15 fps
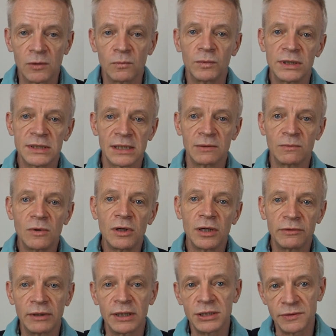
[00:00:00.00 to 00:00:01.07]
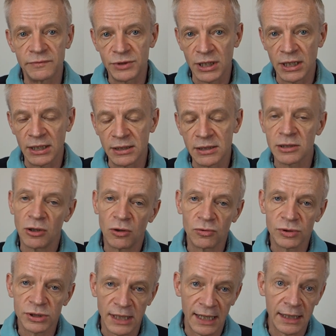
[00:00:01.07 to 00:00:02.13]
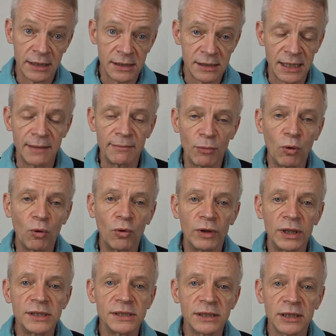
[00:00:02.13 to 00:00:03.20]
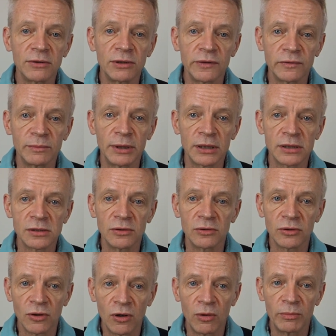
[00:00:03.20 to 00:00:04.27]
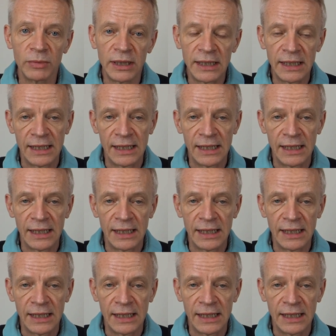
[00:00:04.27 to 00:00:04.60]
We sell a wide range of chains, locks, anchors and more at securityforbikes.com,